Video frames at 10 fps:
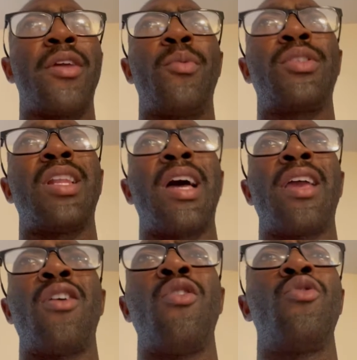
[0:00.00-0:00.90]
They was
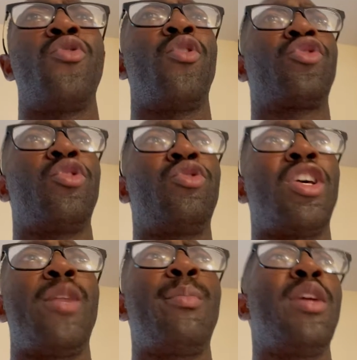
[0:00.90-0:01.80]
like, oh no, so you
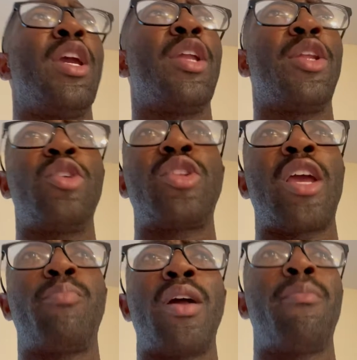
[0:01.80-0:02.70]
telling me, they was
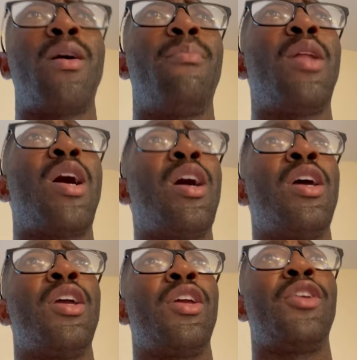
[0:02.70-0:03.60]
like, blah, blah, blah.
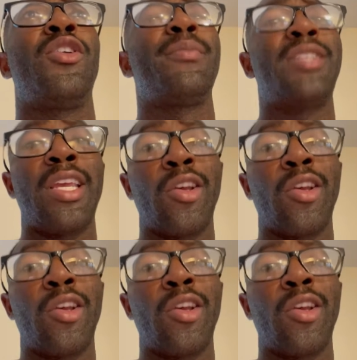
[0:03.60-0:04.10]
You know what I'm saying?